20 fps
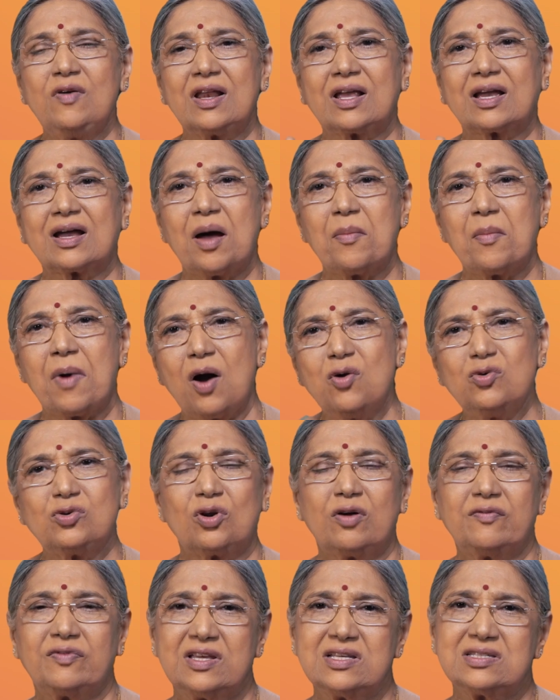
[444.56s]
will come
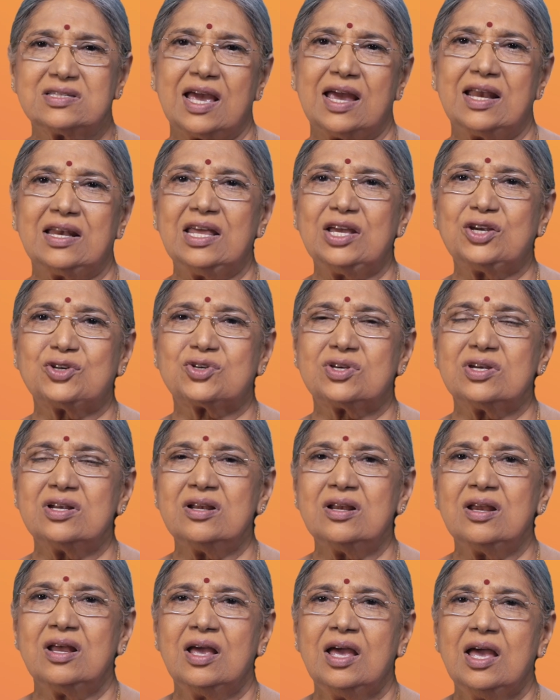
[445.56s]
out of this
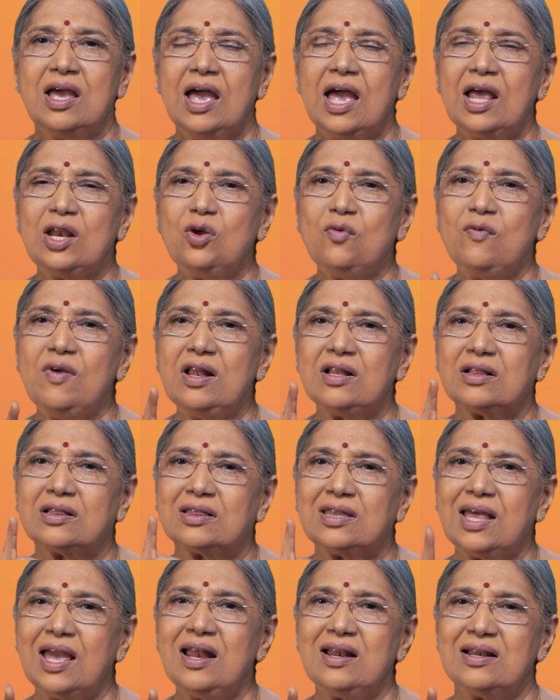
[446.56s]
addiction, and you will
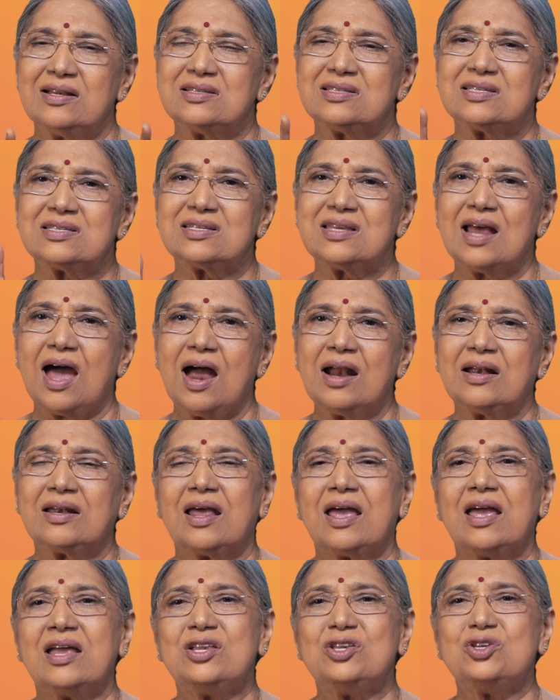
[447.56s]
then
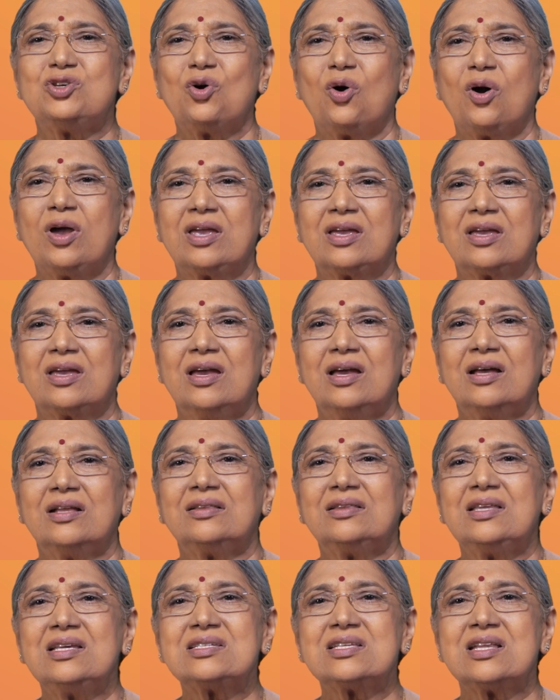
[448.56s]
start enjoying
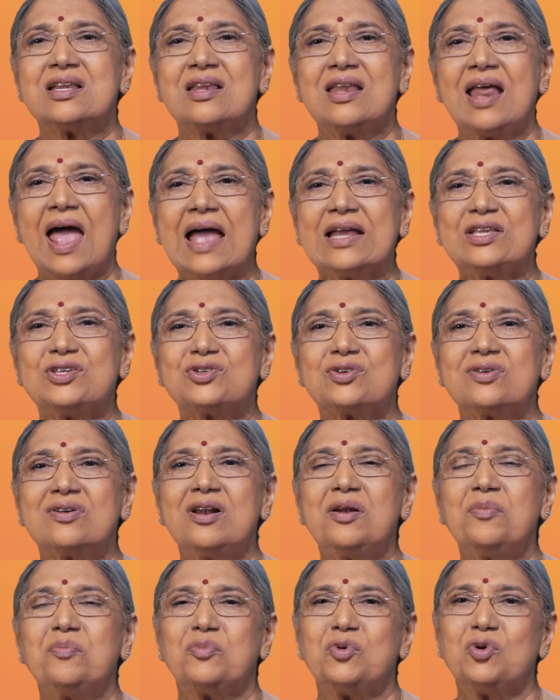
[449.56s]
this
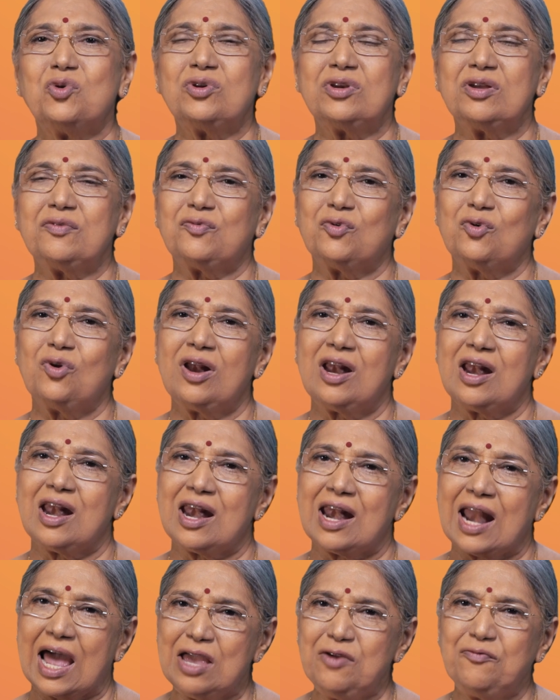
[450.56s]
natural, beautiful
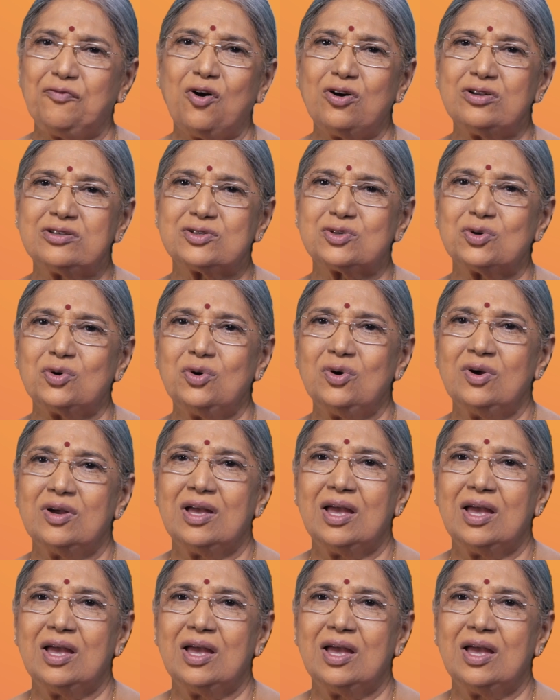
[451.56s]
life also